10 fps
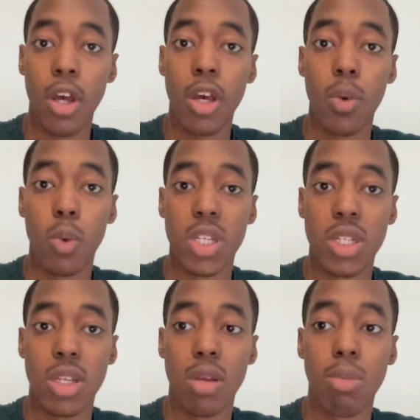which is
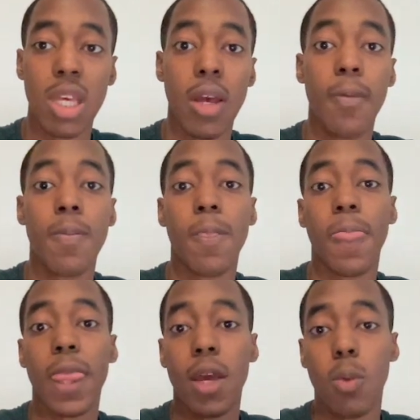going to be
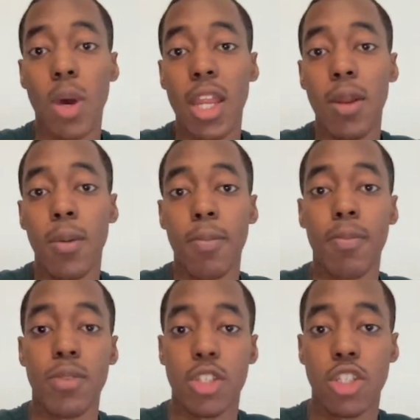when
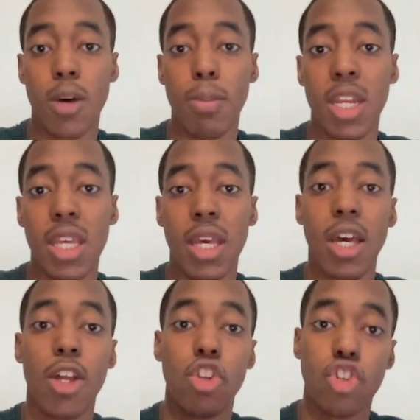somebody
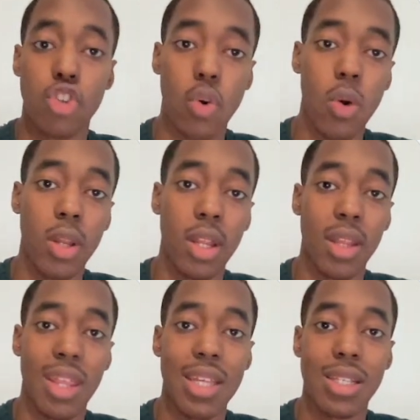join
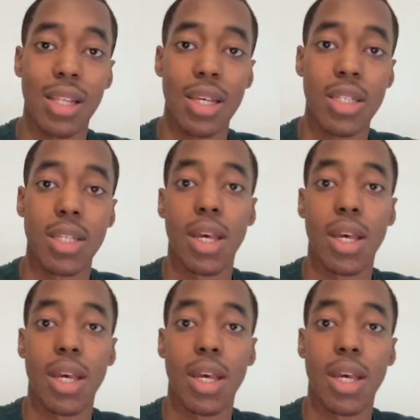this list,